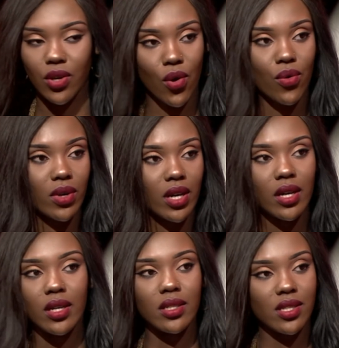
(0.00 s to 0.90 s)
go
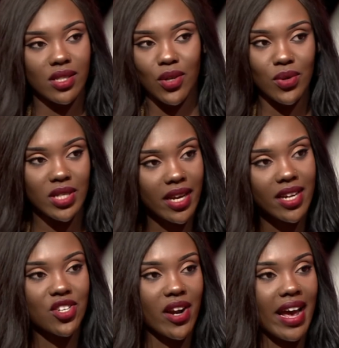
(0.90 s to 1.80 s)
just yeah, go take a,
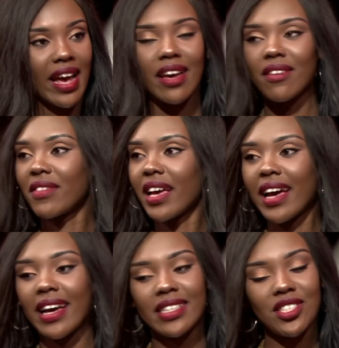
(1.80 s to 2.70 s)
a drive.
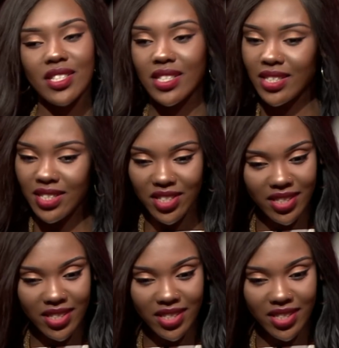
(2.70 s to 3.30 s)
Yeah, yeah, just something